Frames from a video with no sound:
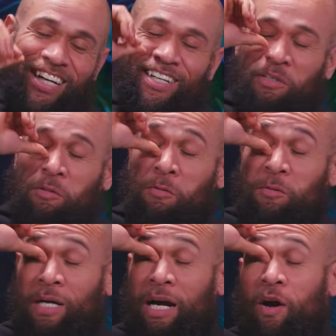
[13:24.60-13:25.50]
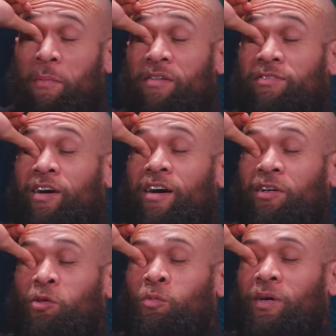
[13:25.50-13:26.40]
right, cool. I got a bit of
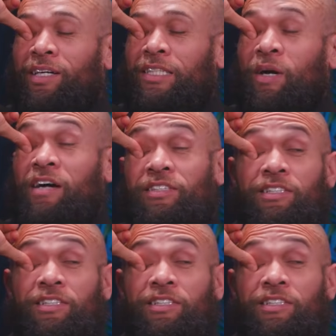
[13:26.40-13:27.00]
dark humor. Do I